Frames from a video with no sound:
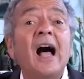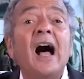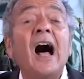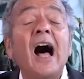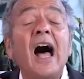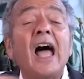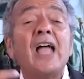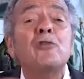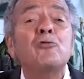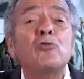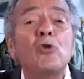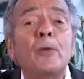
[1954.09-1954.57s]

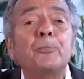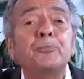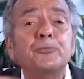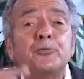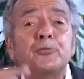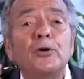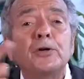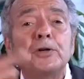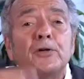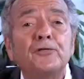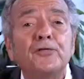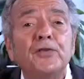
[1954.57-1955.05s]
I grew up
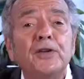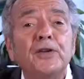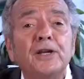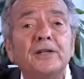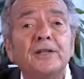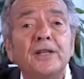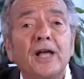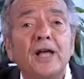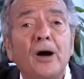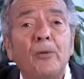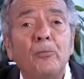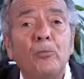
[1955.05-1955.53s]
during the
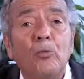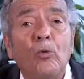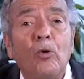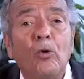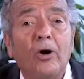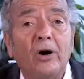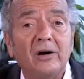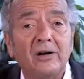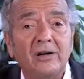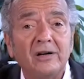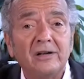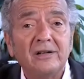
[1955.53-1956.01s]
Vietnam
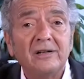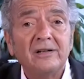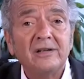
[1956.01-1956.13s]
War.